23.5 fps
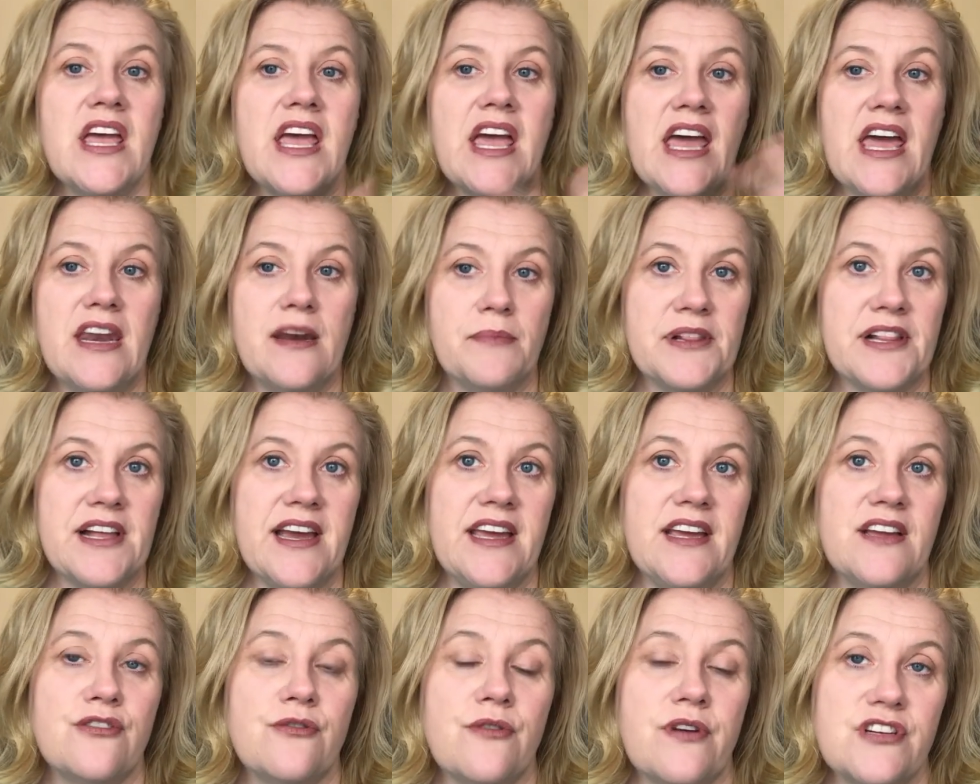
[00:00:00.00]
and apply
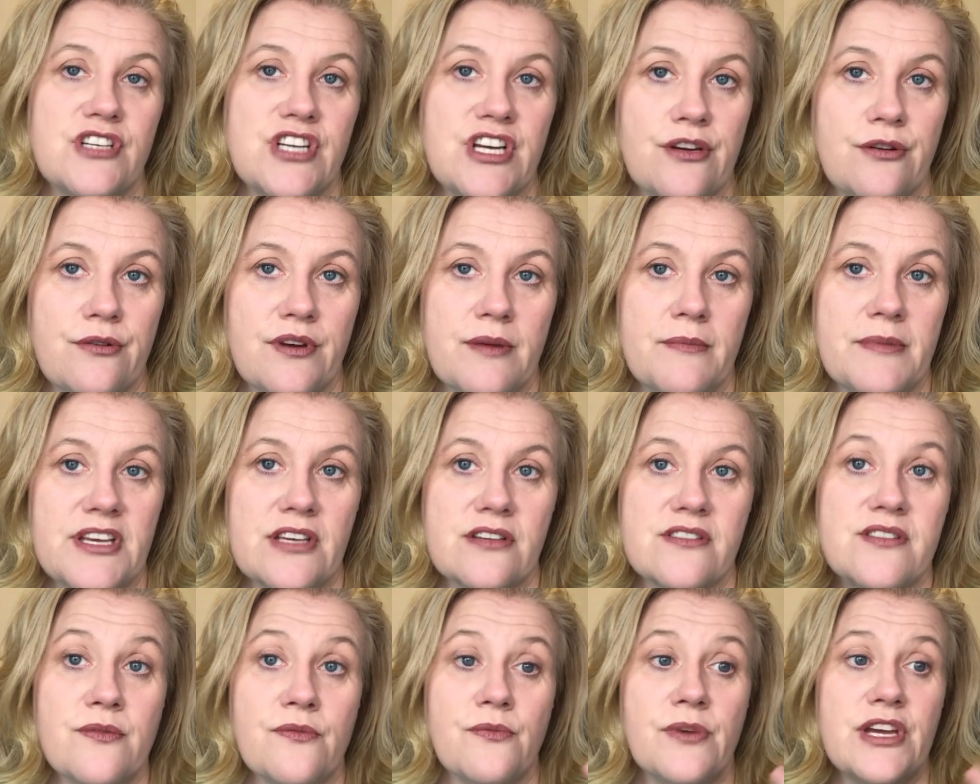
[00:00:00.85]
it to our January
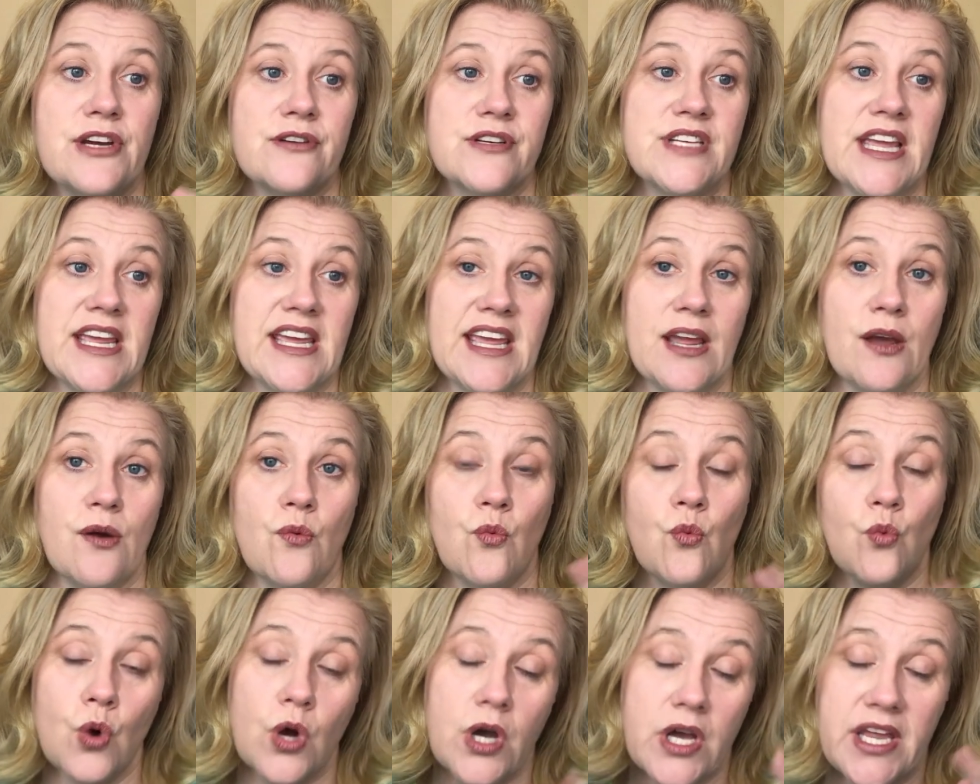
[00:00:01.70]
bills. We are
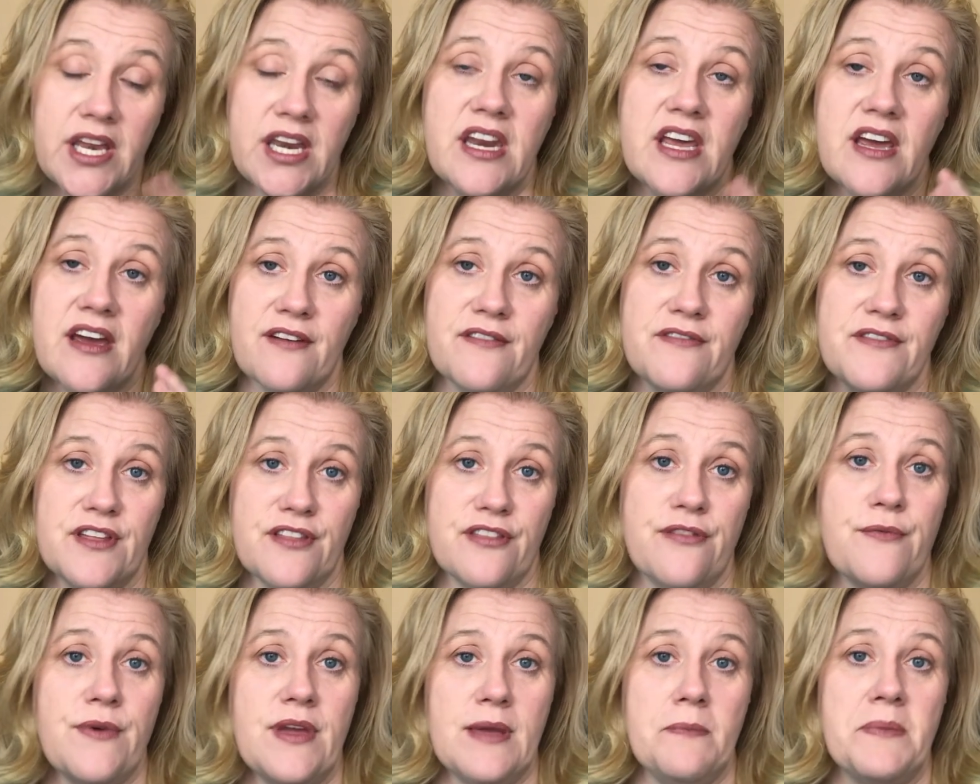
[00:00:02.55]
taking one of the
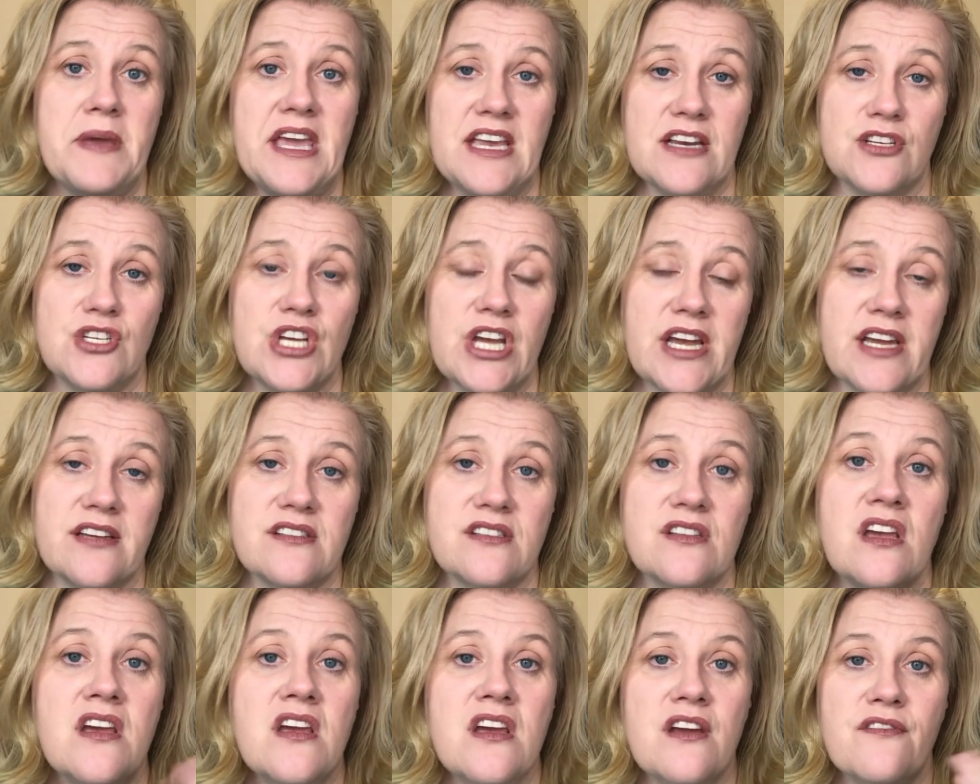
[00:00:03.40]
three
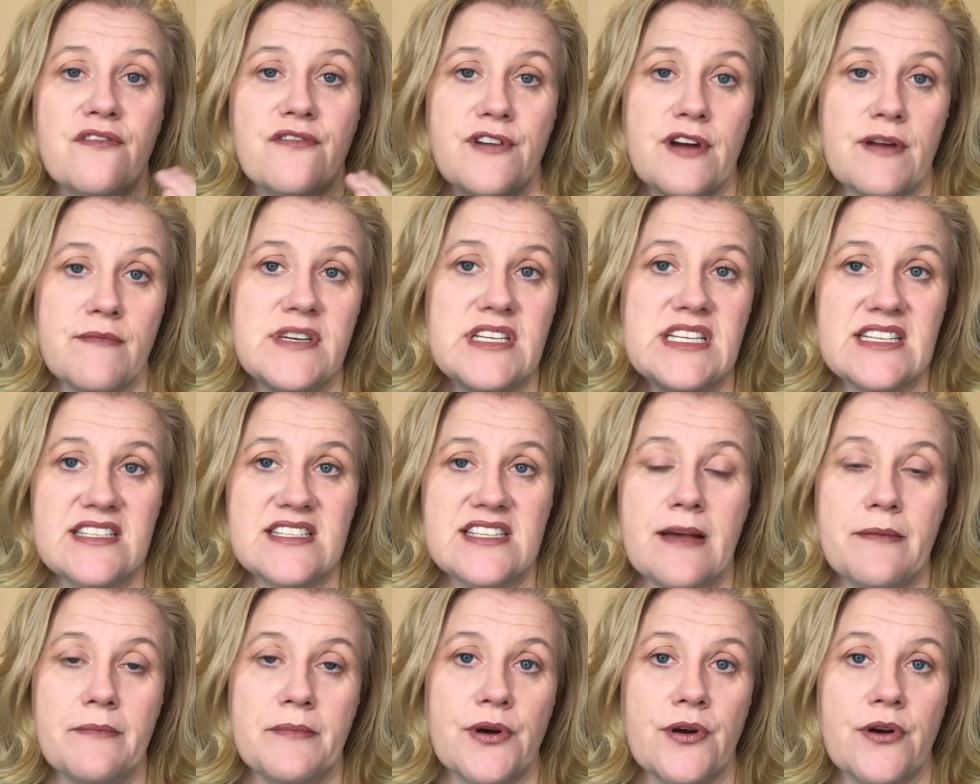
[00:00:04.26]
paychecks from
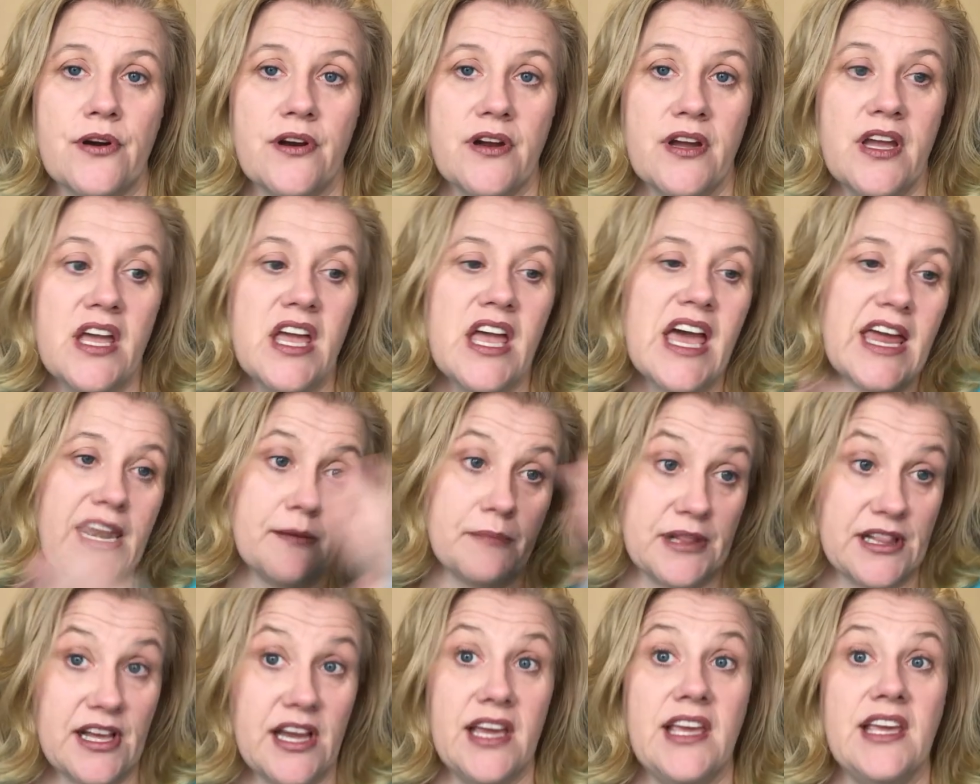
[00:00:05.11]
December and
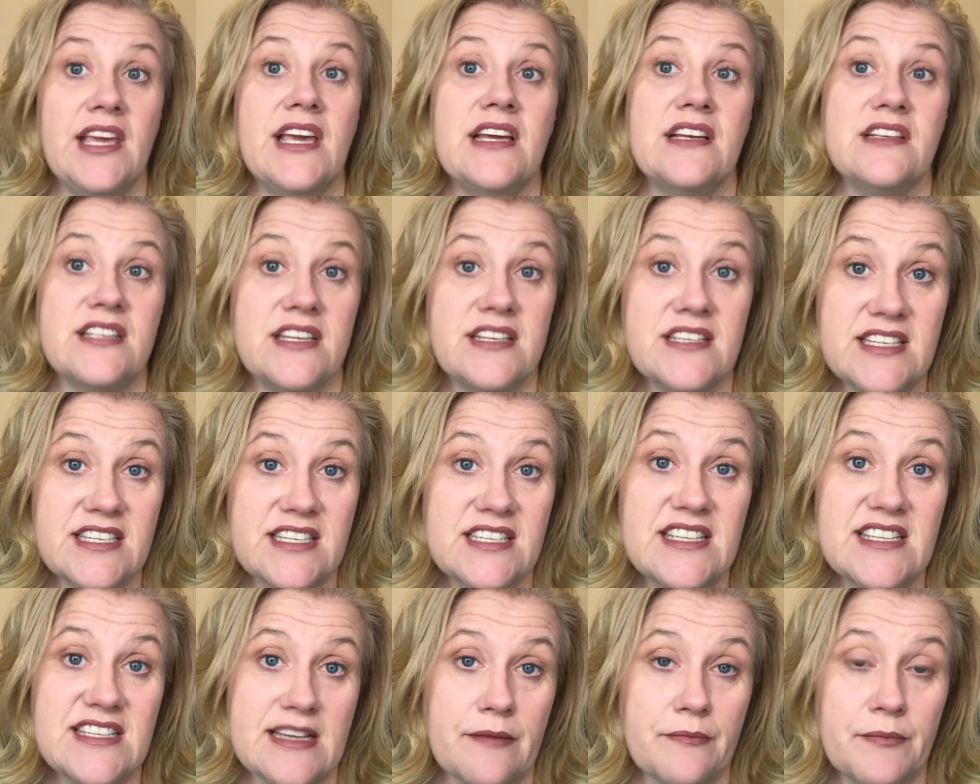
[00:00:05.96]
applying it to
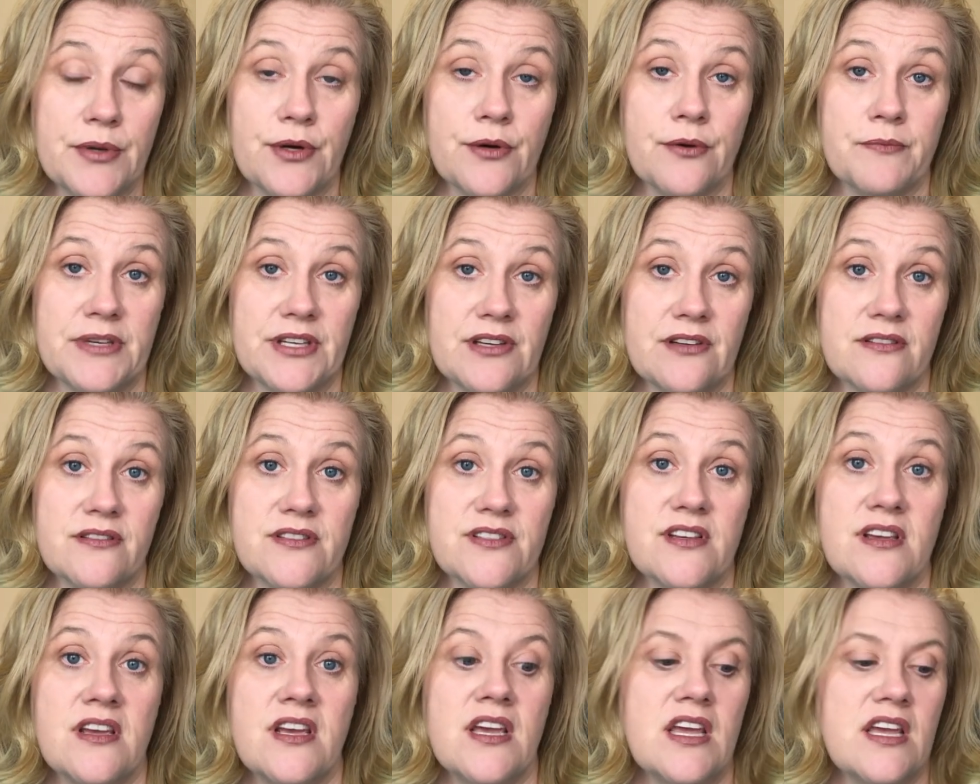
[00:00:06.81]
December
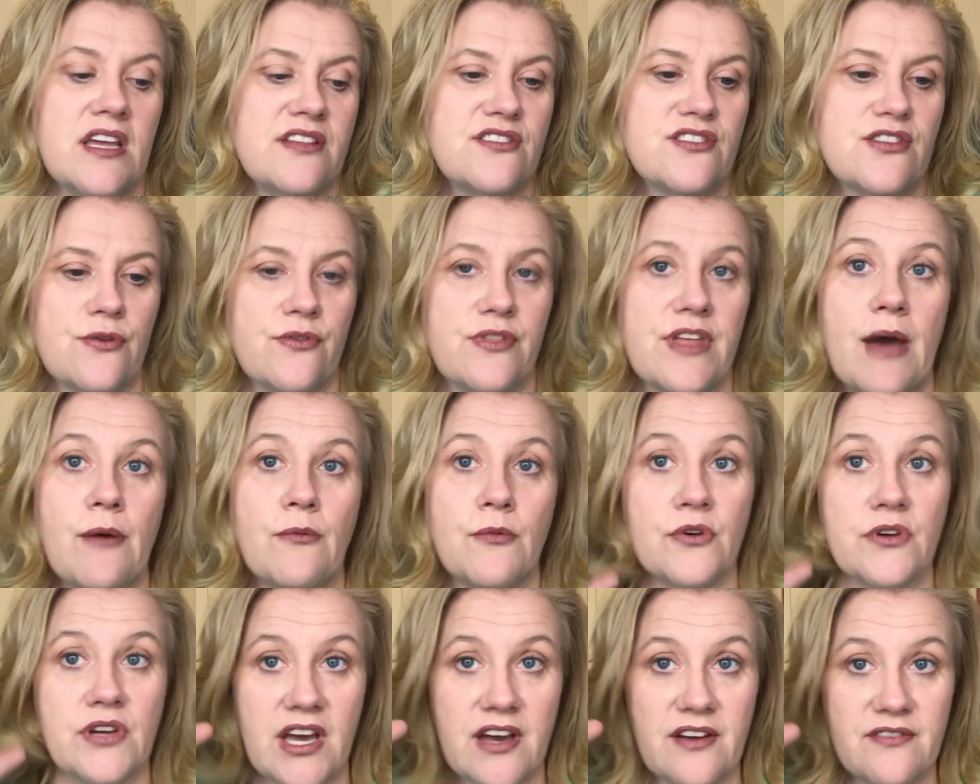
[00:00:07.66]
bills. So that
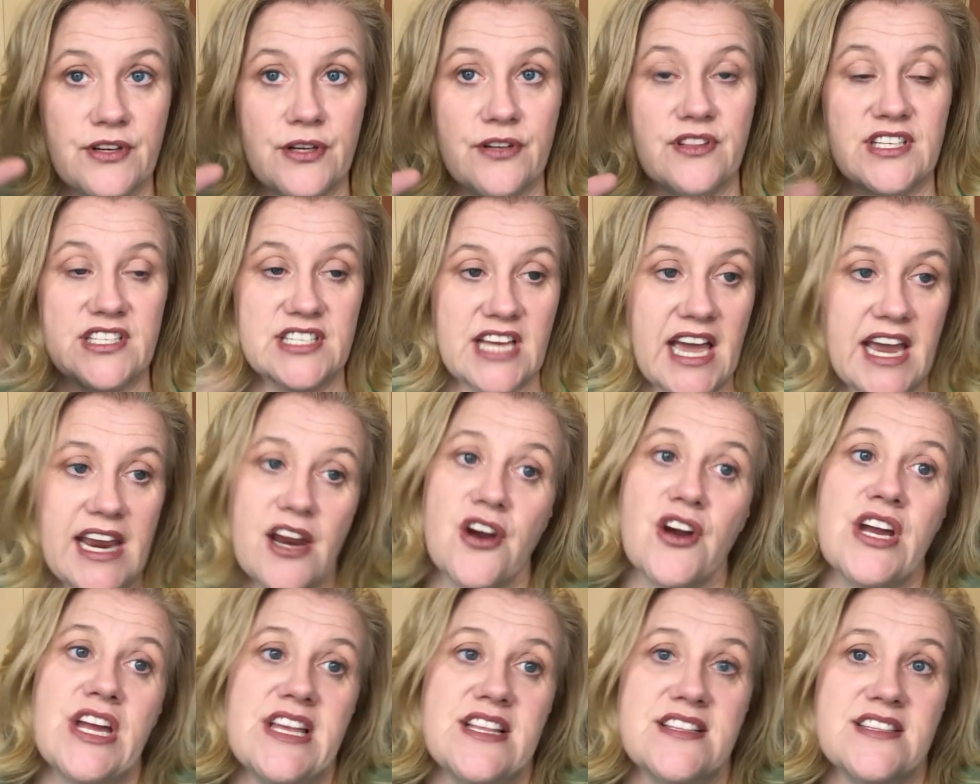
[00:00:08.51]
will cover the
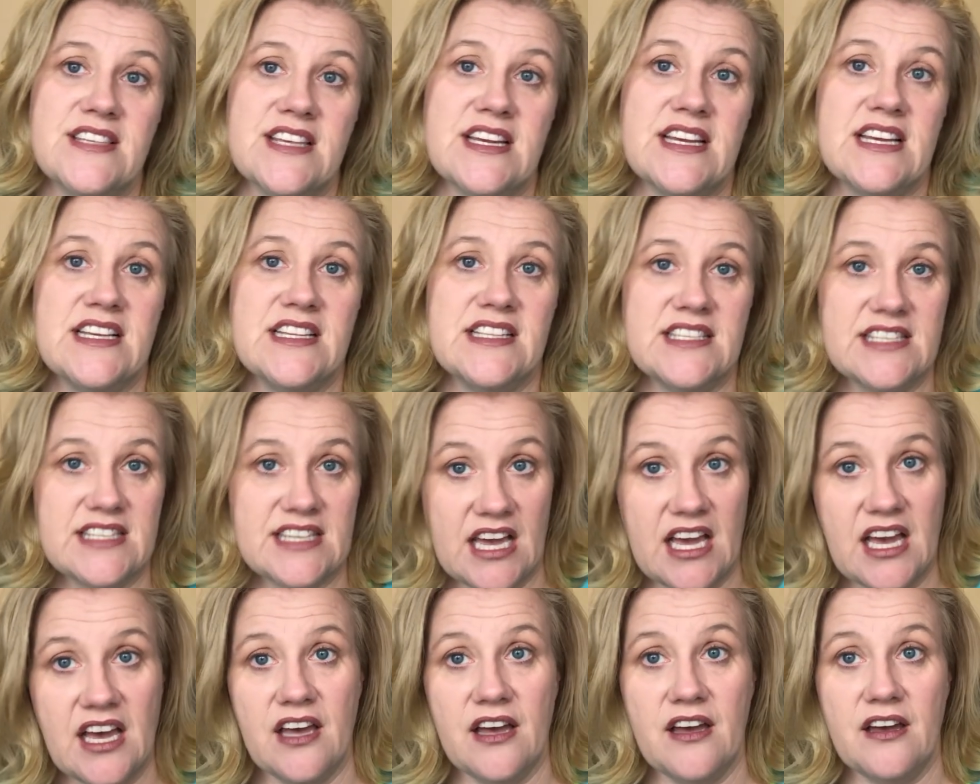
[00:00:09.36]
tire incidents
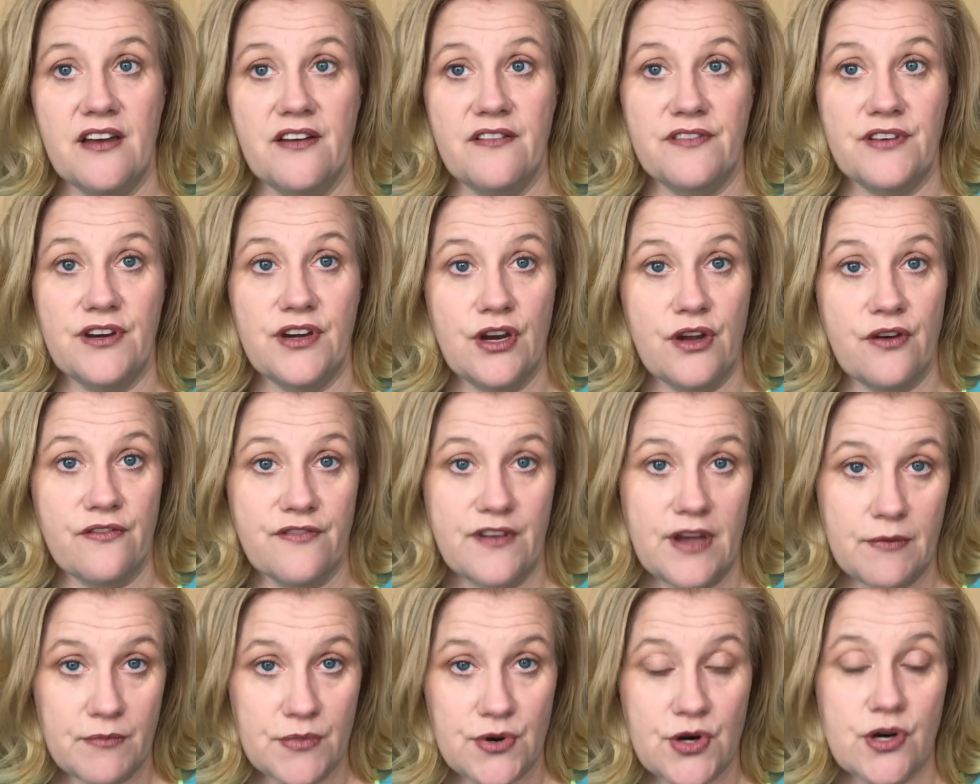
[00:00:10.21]
of
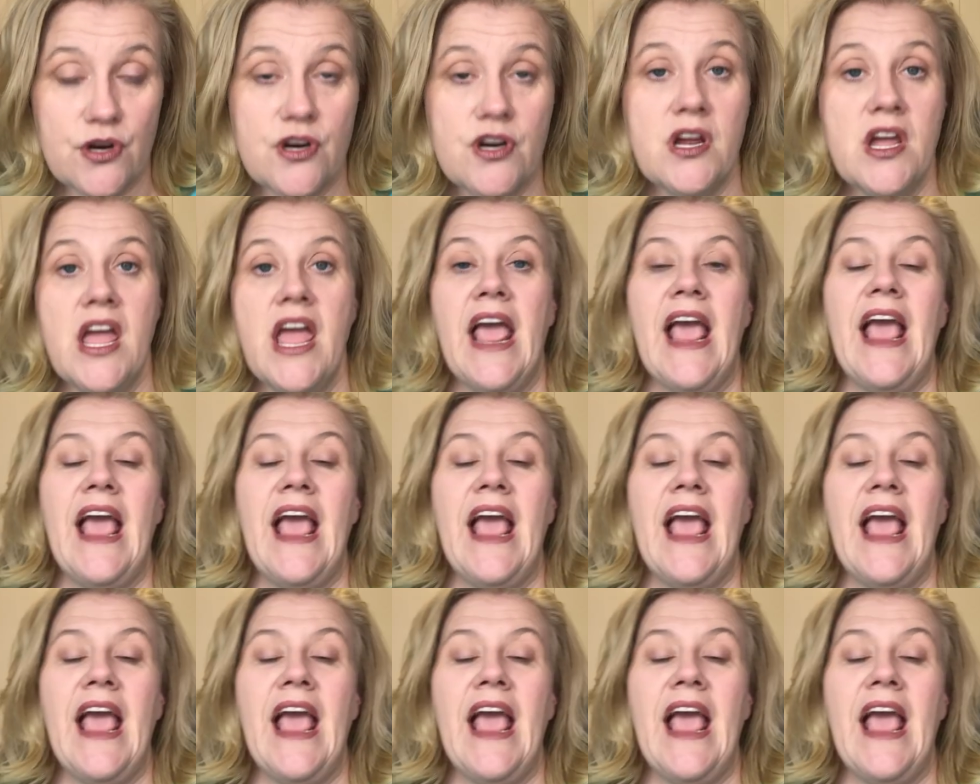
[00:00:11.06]
November